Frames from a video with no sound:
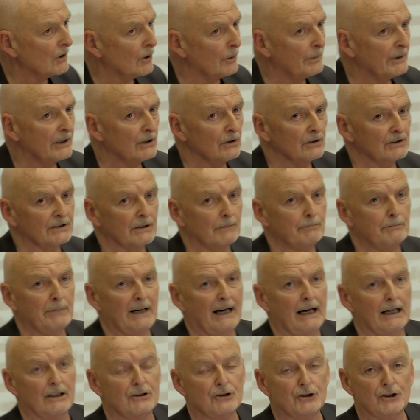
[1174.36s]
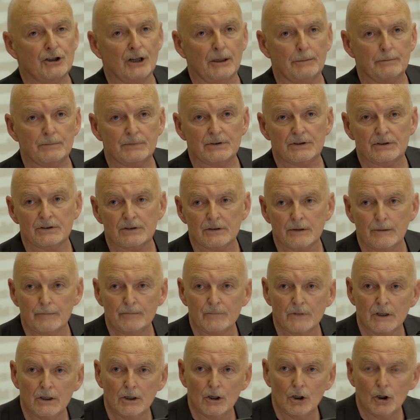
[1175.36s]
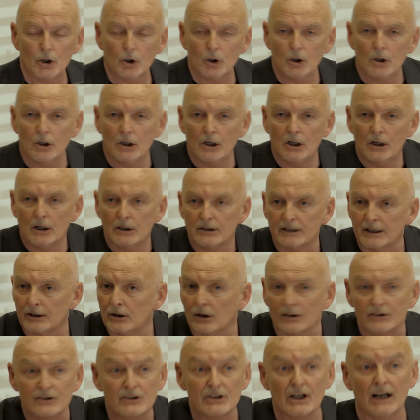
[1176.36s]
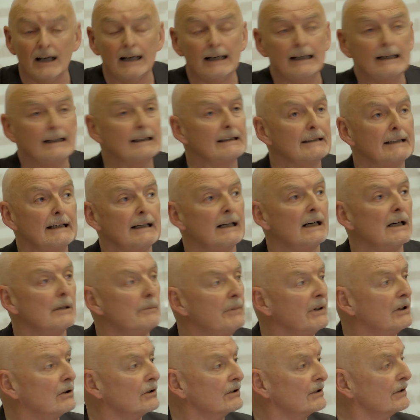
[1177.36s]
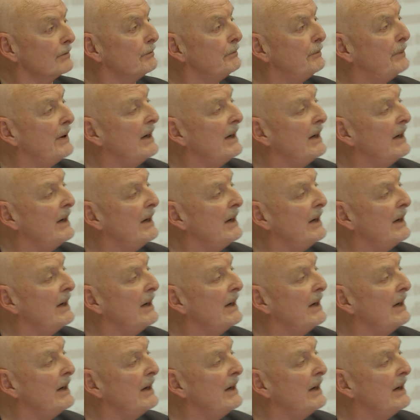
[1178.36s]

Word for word: or because of bad ships. They're not dying there because of